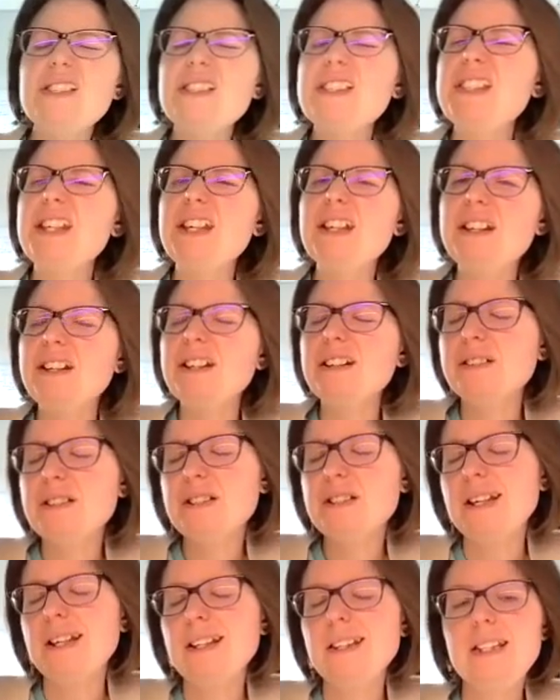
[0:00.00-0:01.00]
see it in a
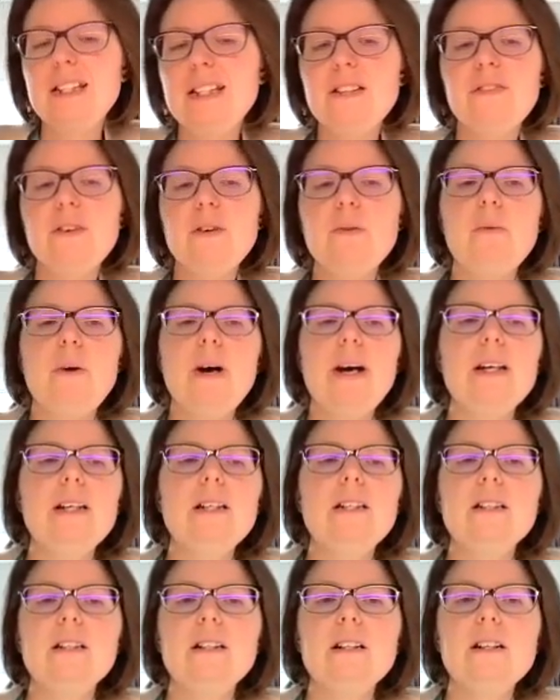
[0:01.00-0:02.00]
slightly different
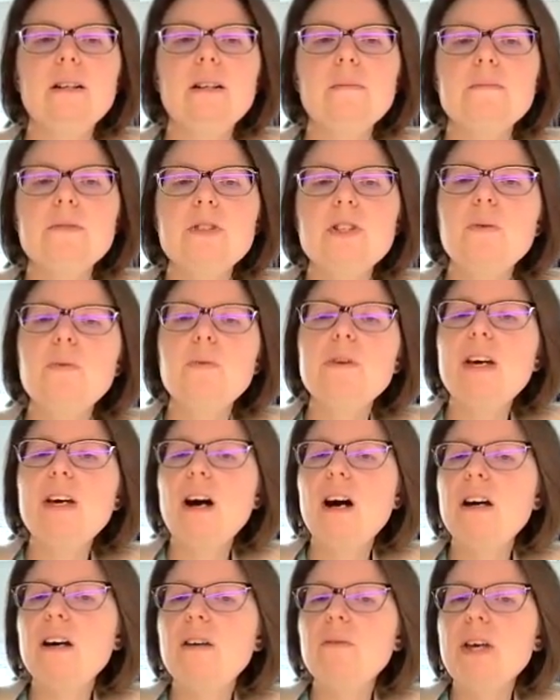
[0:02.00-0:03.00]
way. So we
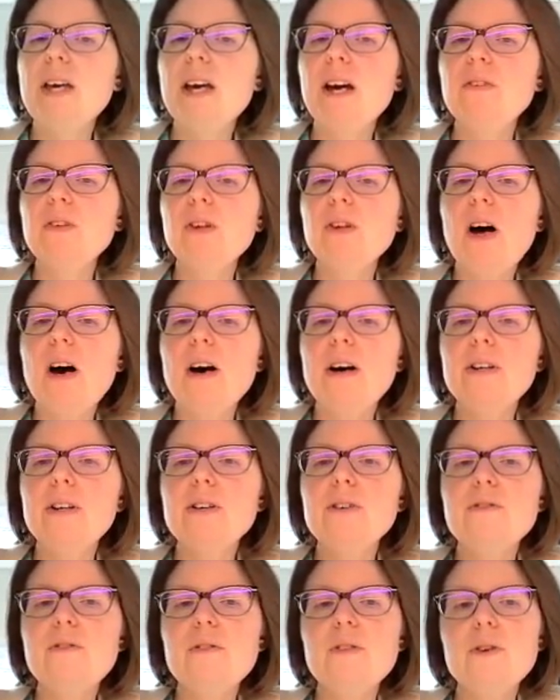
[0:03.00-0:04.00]
have a lot
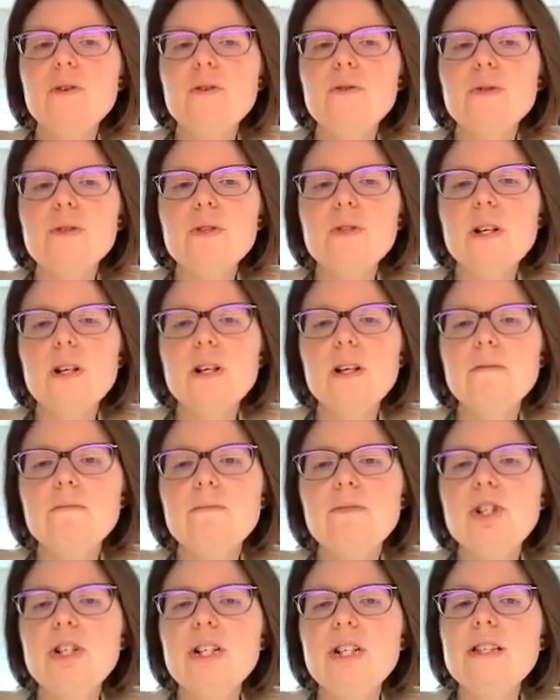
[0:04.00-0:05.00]
of those
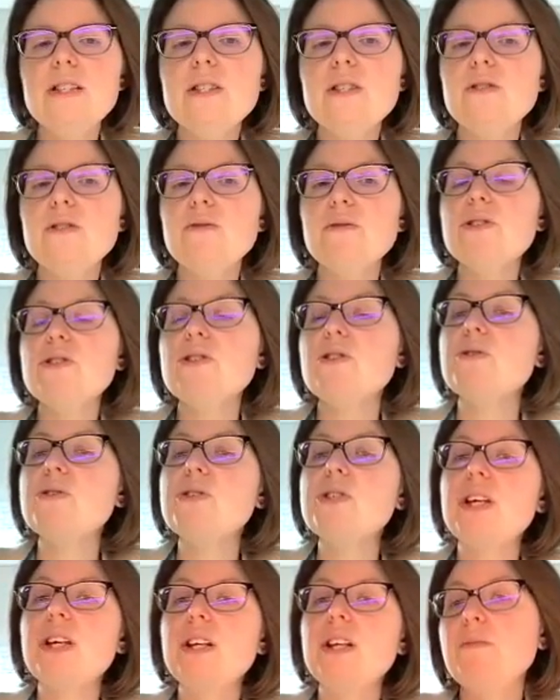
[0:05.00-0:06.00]
genes that are
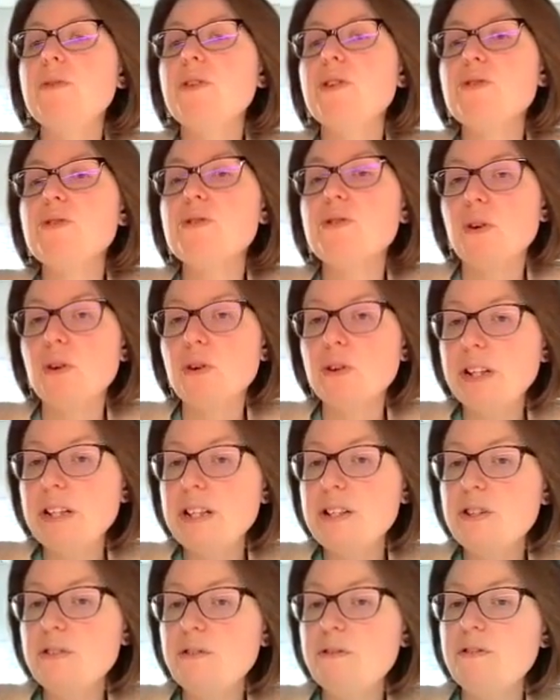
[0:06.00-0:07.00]
associated with those
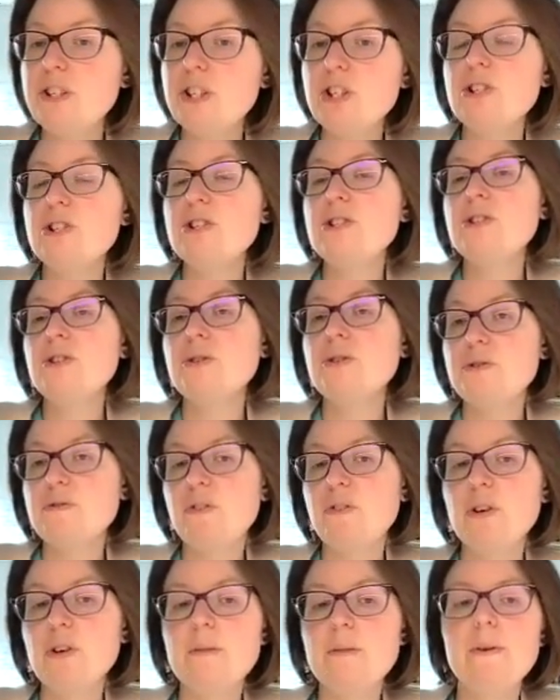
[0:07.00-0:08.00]
earliest fishes, those
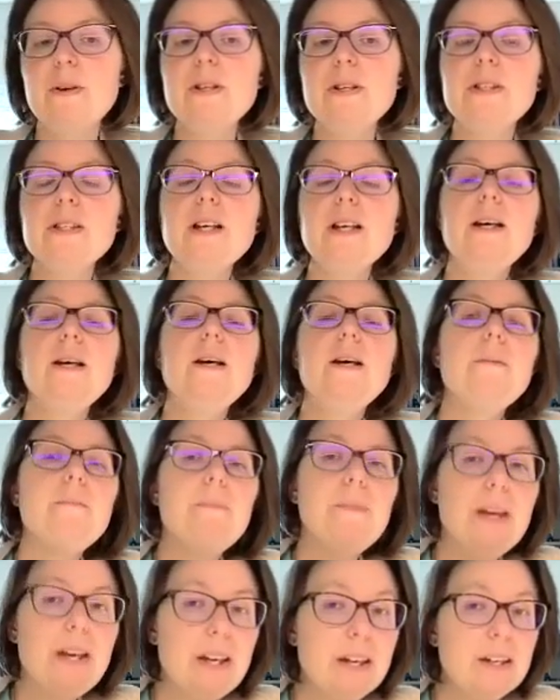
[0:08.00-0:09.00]
vertebrates.
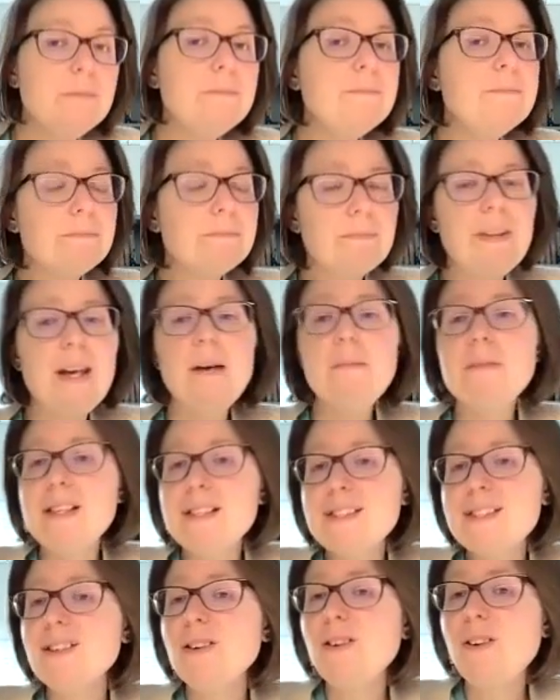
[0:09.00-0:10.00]
And that means that a